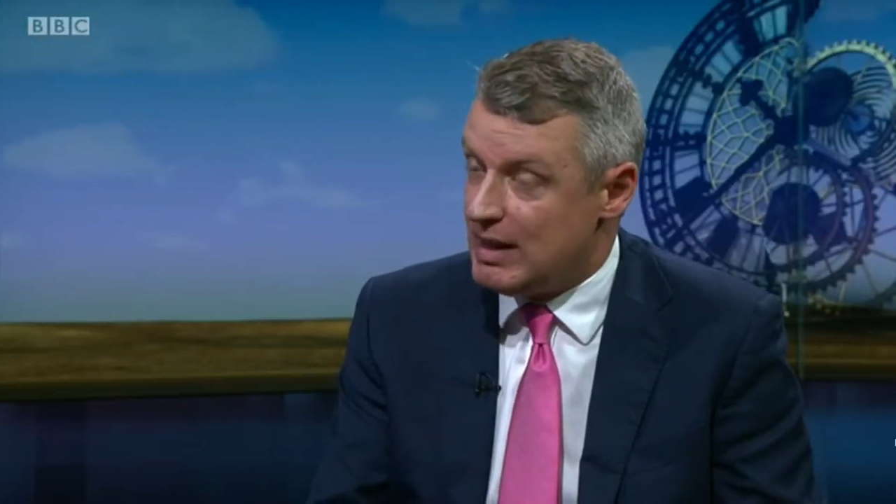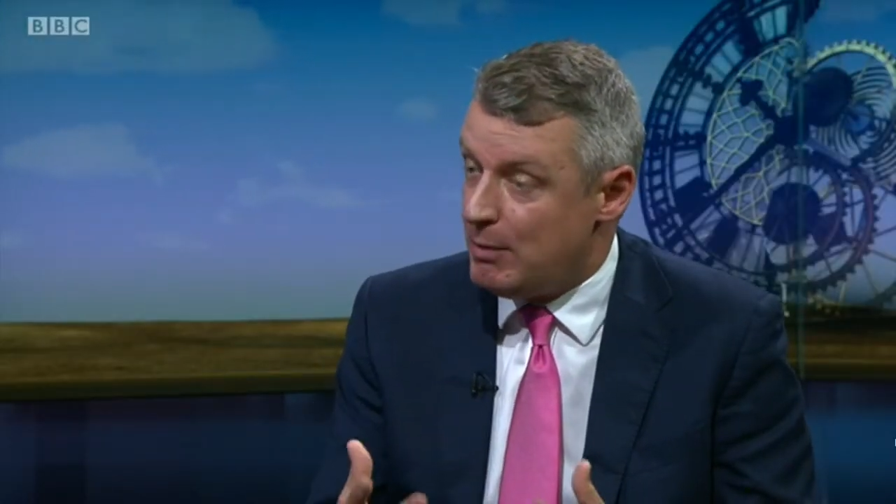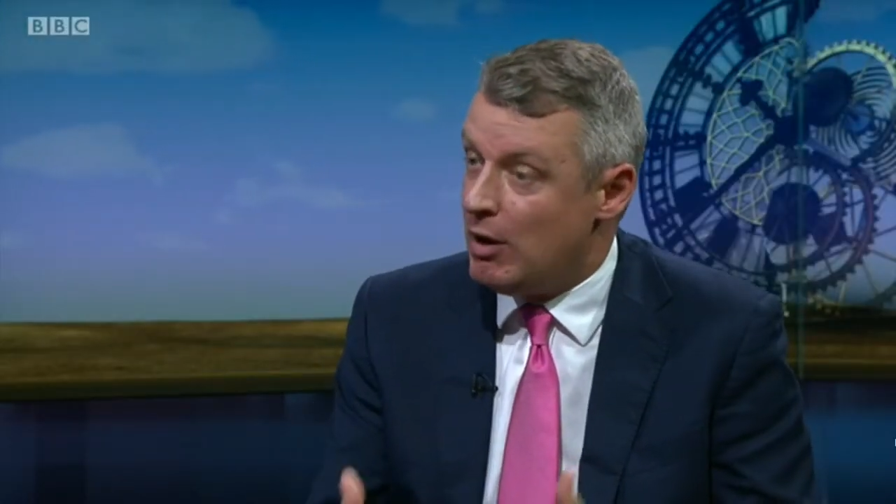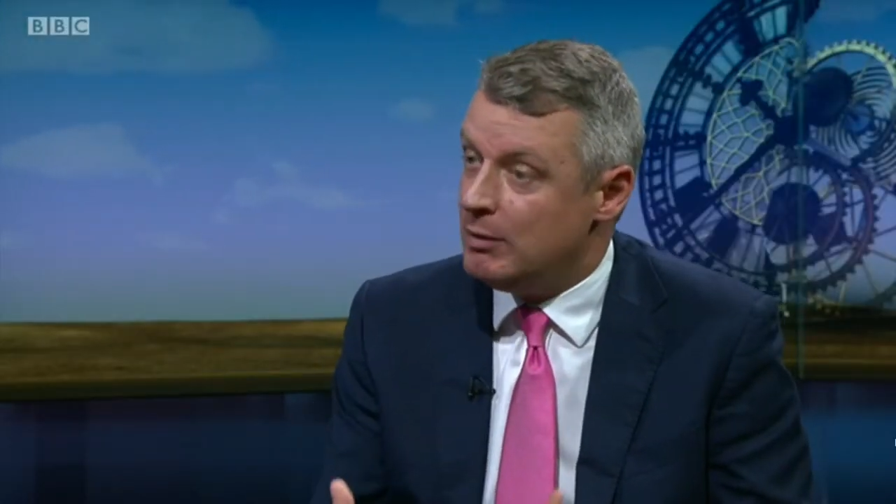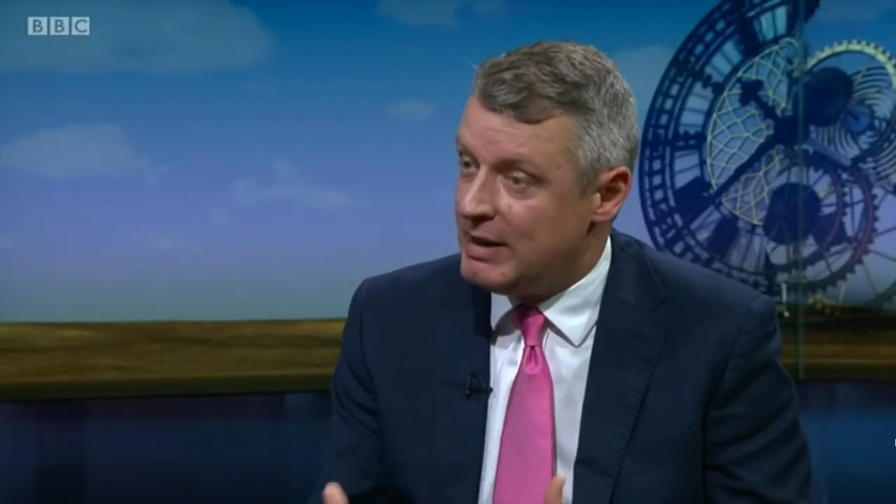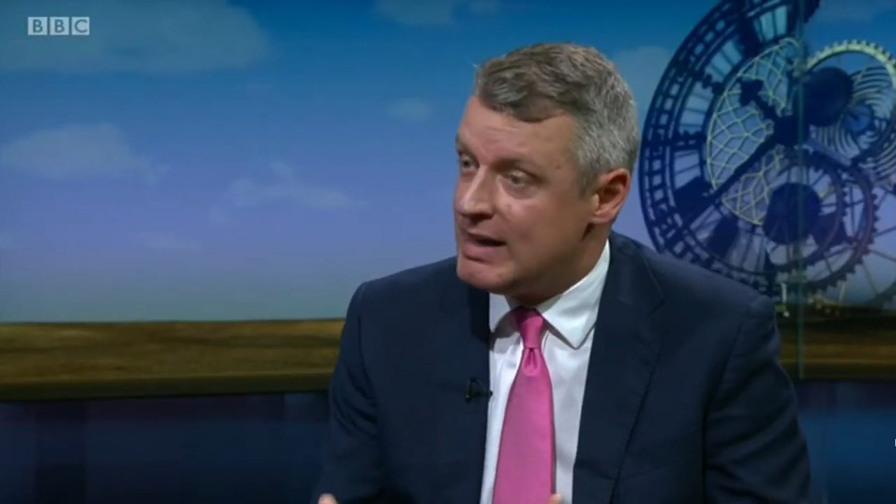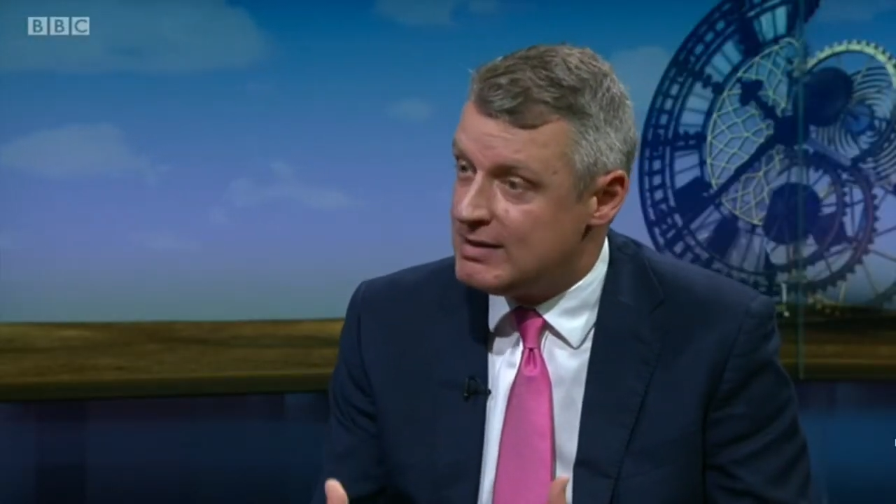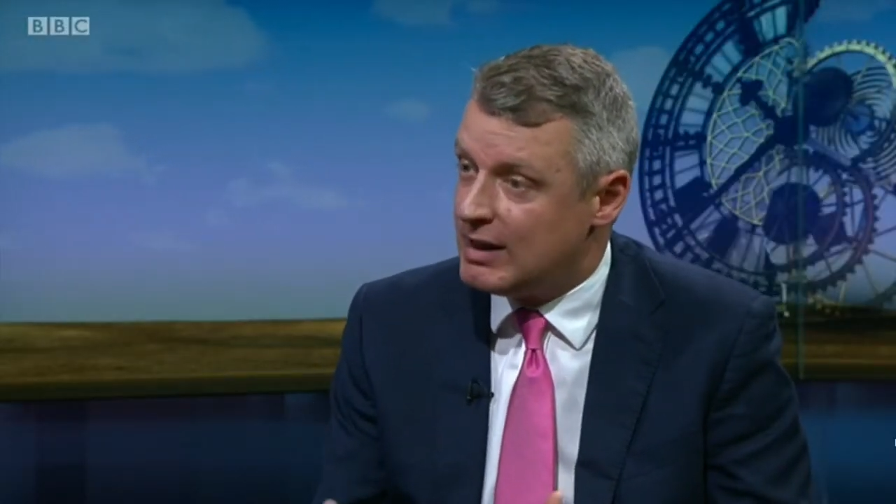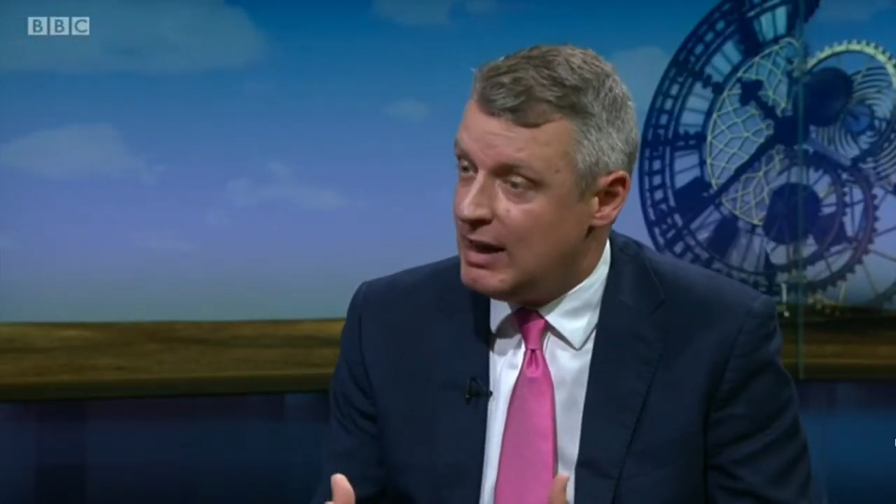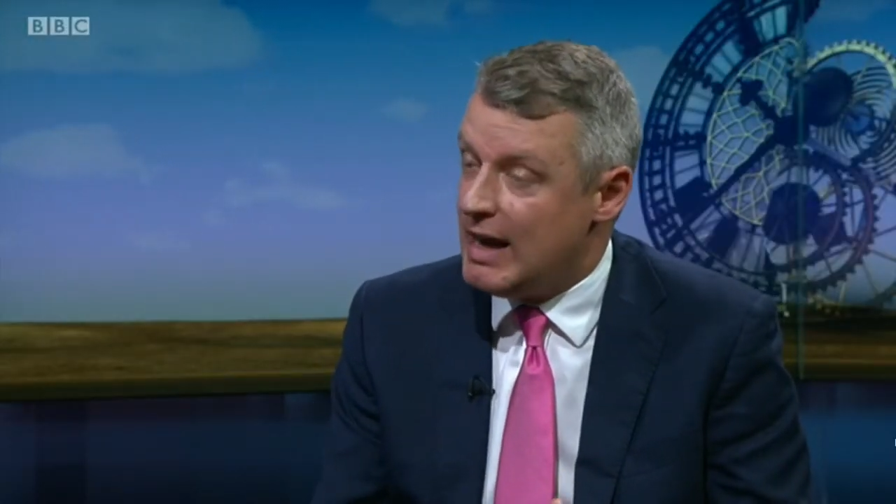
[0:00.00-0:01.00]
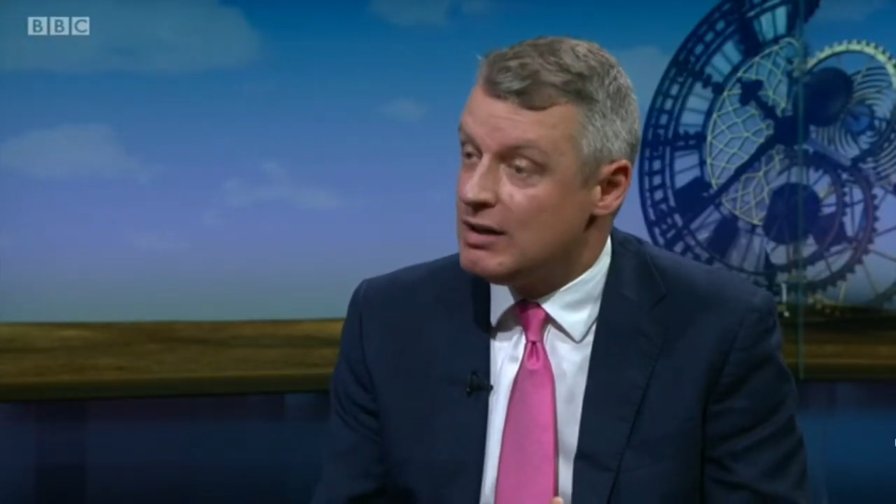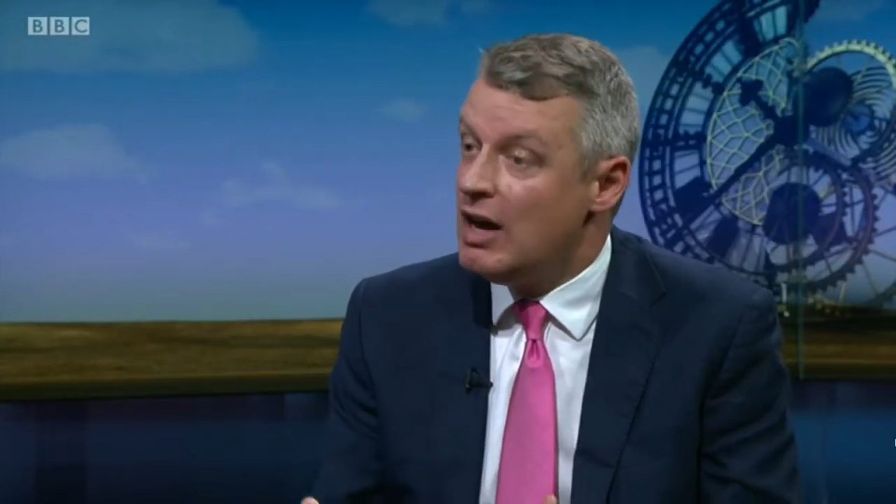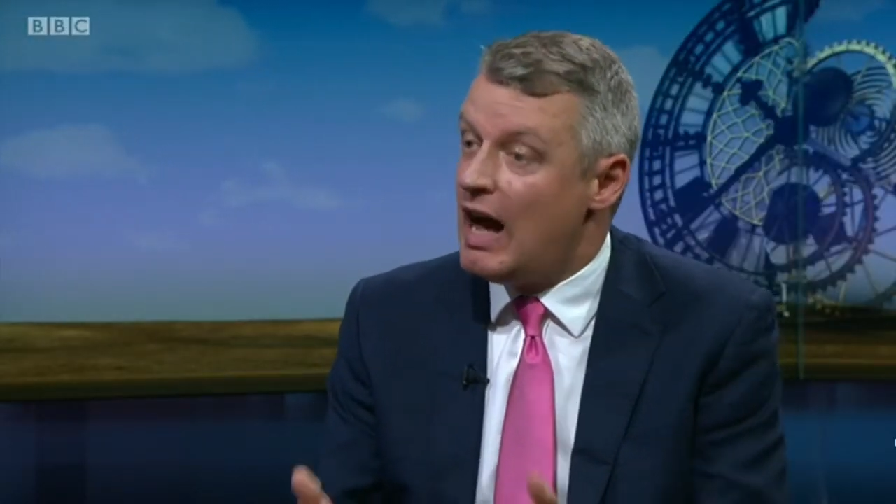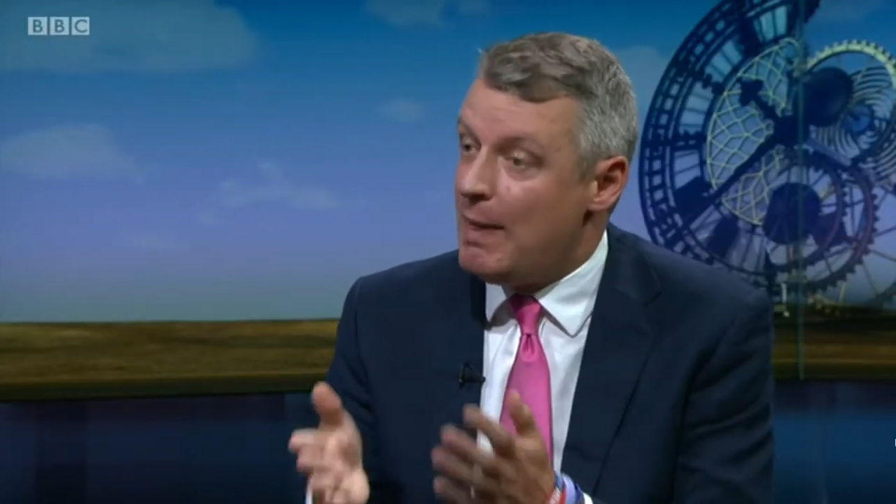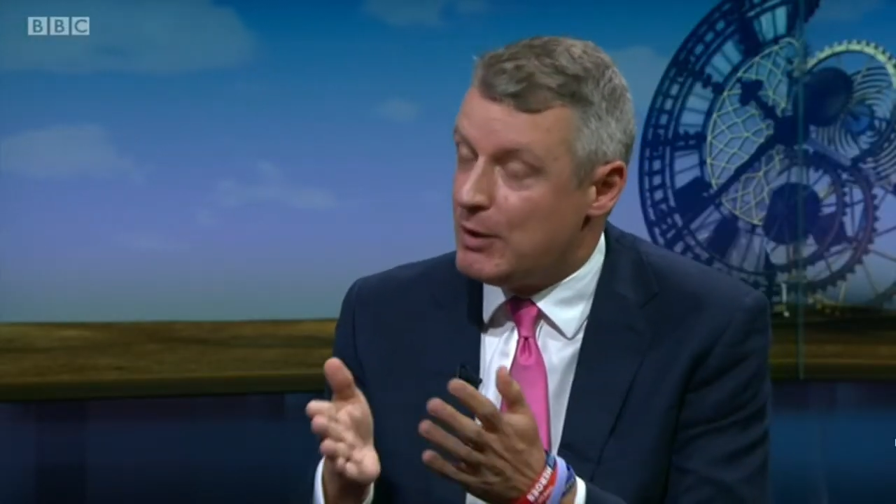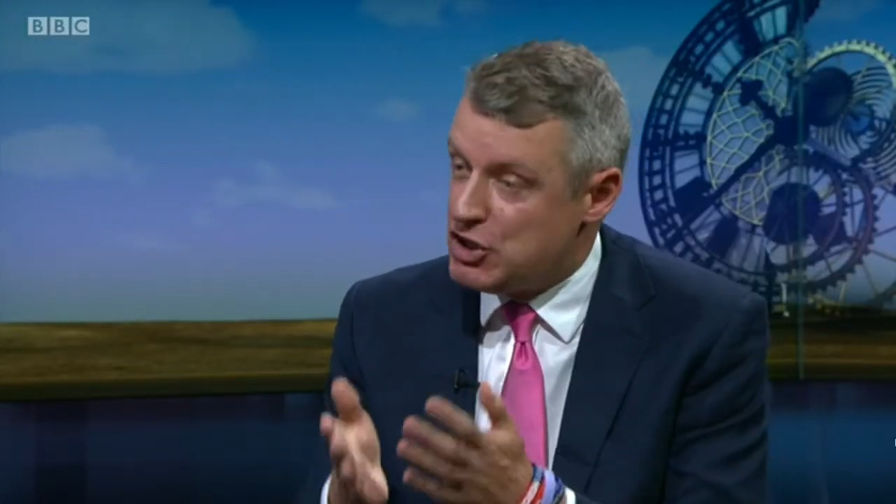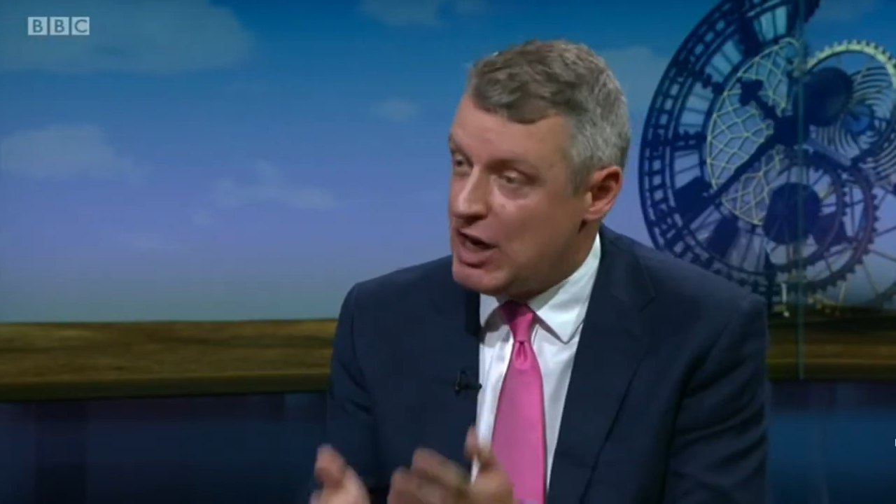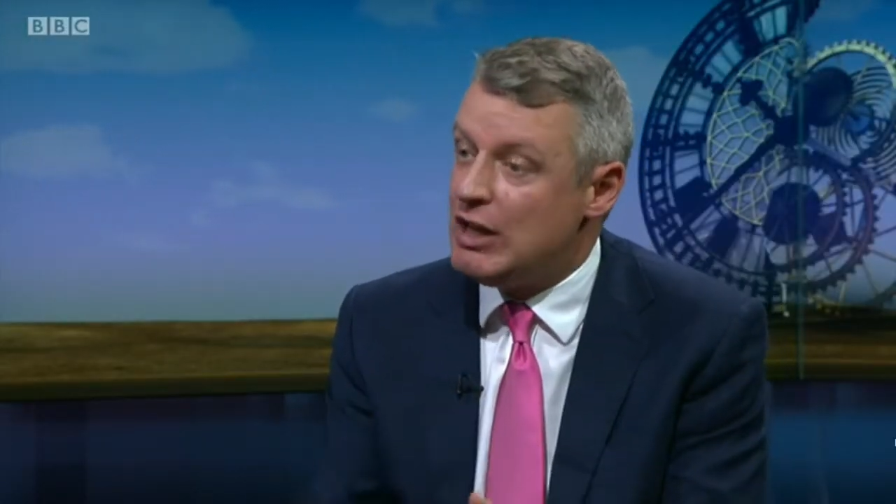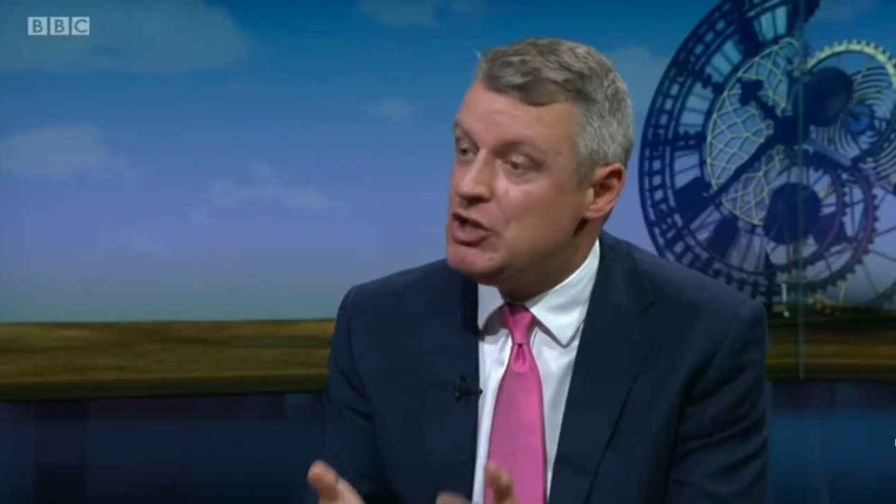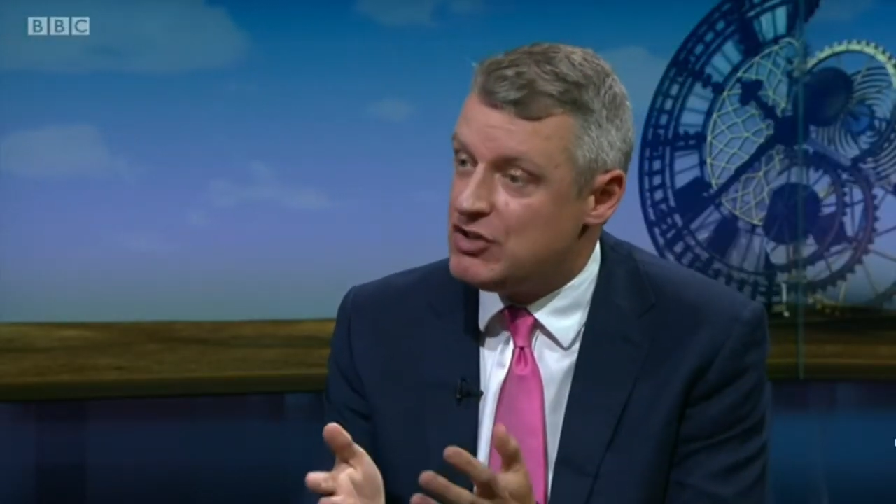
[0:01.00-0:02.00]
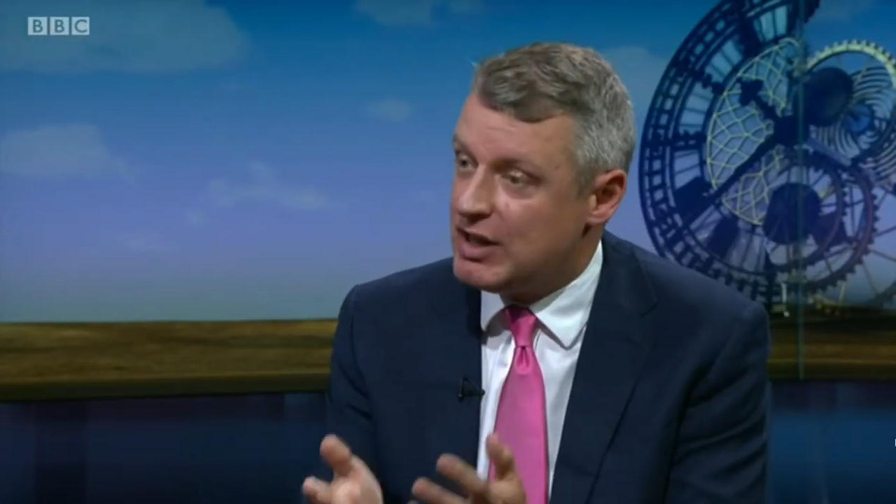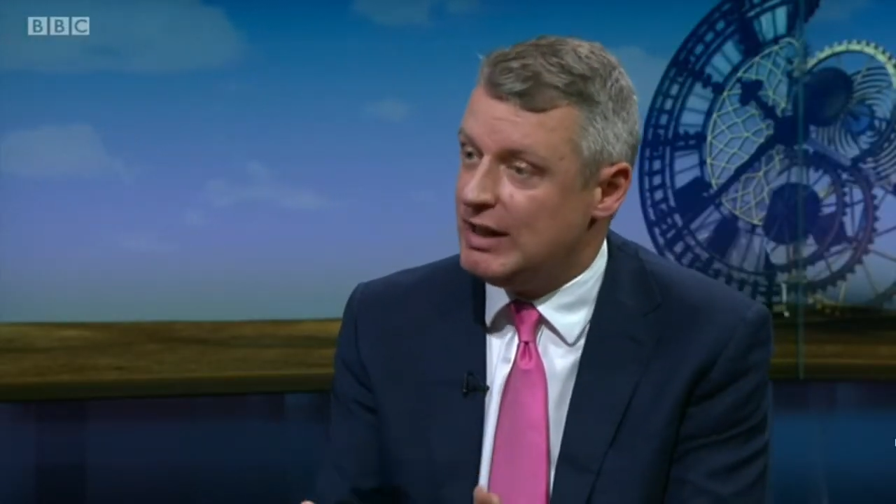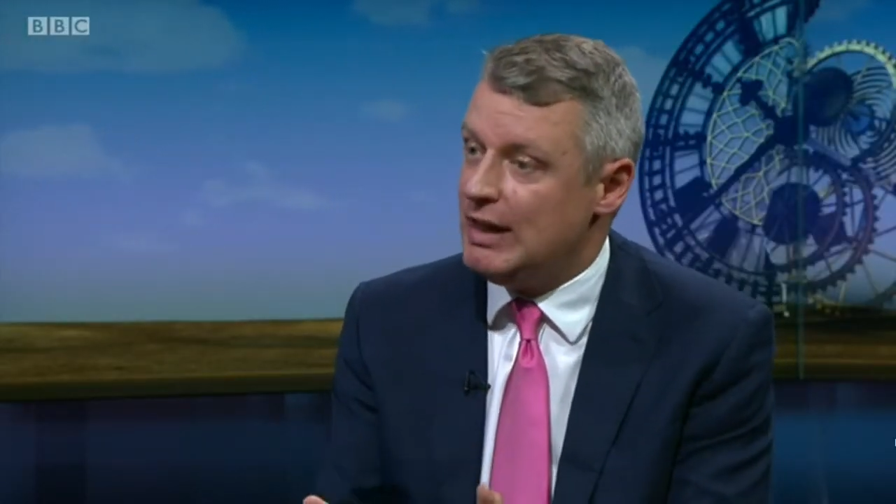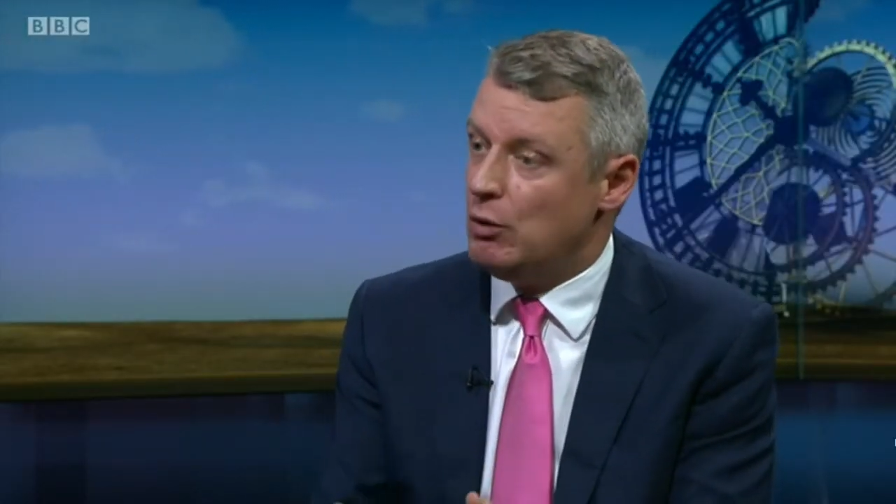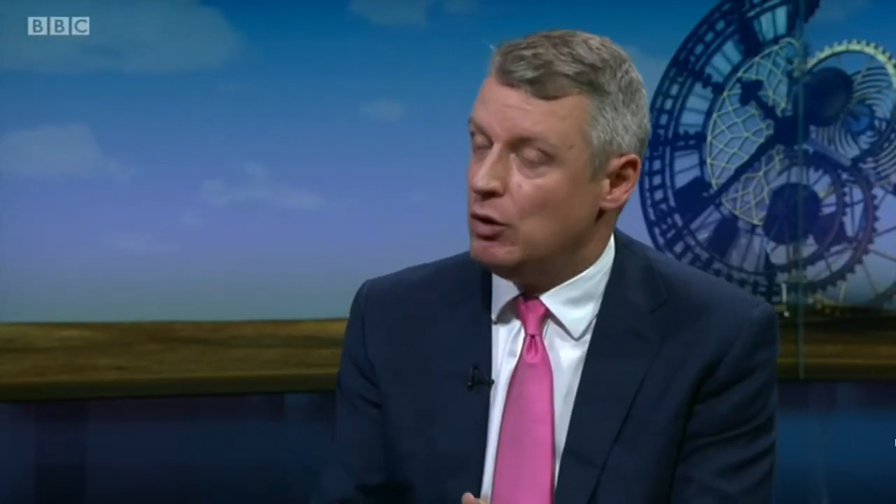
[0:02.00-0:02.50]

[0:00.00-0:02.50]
that Parliament has declared. And the challenge is a clear